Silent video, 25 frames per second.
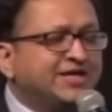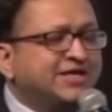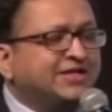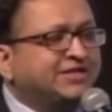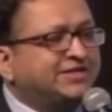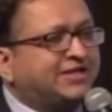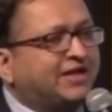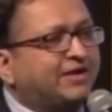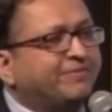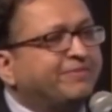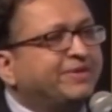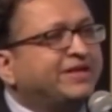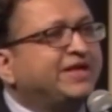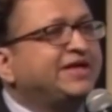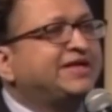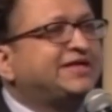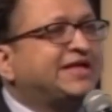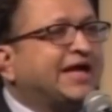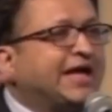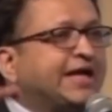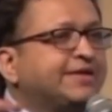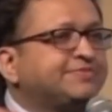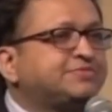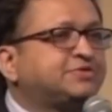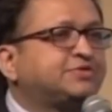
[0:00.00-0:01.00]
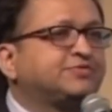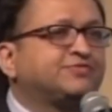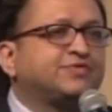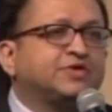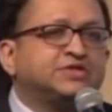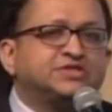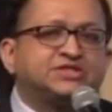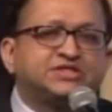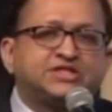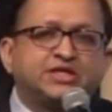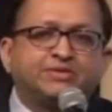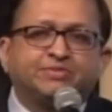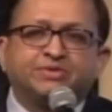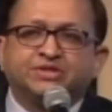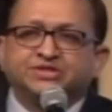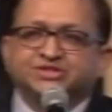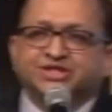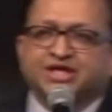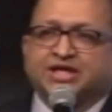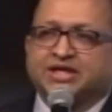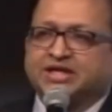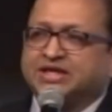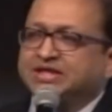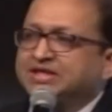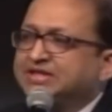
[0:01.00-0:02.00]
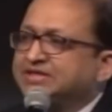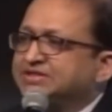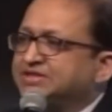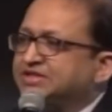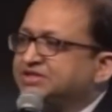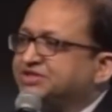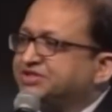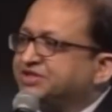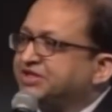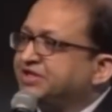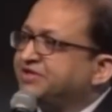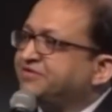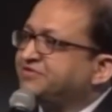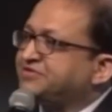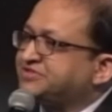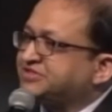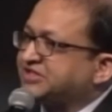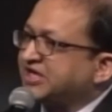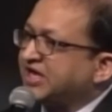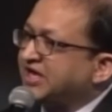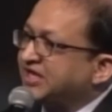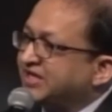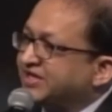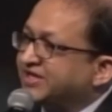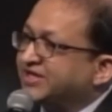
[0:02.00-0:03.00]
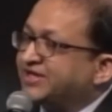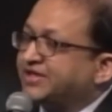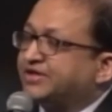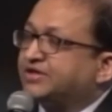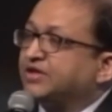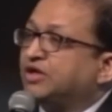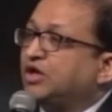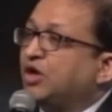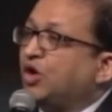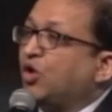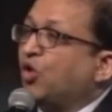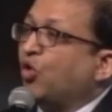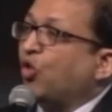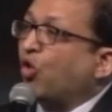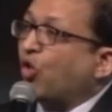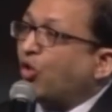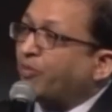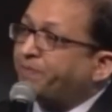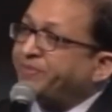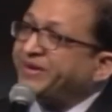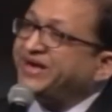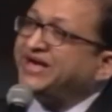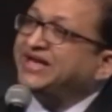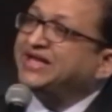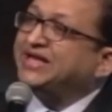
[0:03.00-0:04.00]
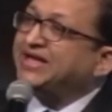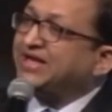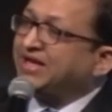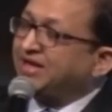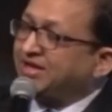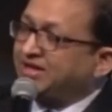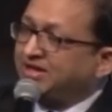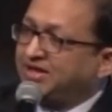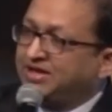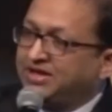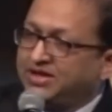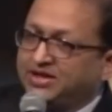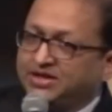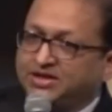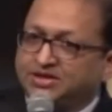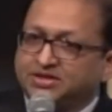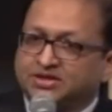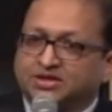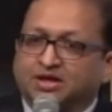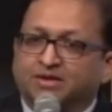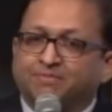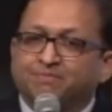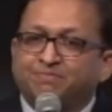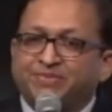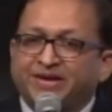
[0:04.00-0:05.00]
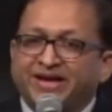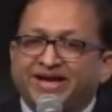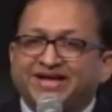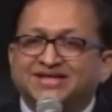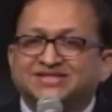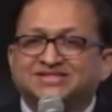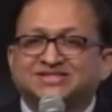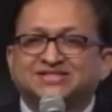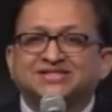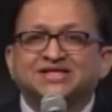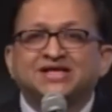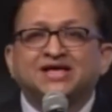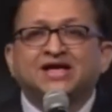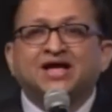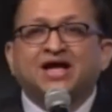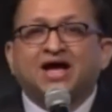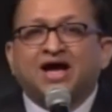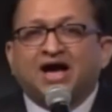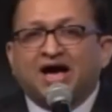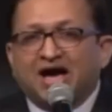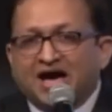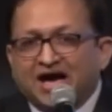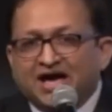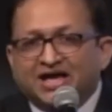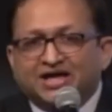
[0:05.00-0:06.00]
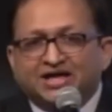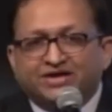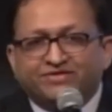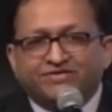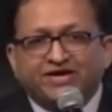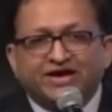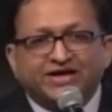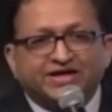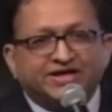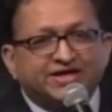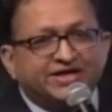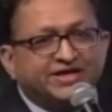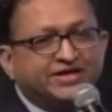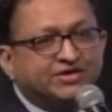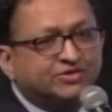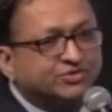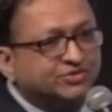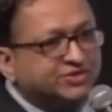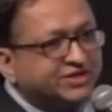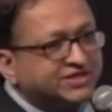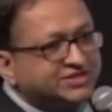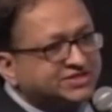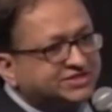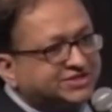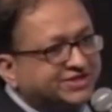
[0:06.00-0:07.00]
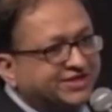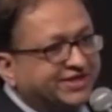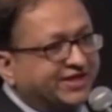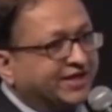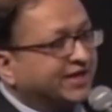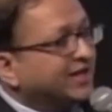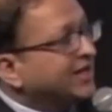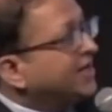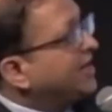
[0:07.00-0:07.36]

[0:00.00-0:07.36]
There are many types of unstable angina. The three salient OPD complaints are divided into these three.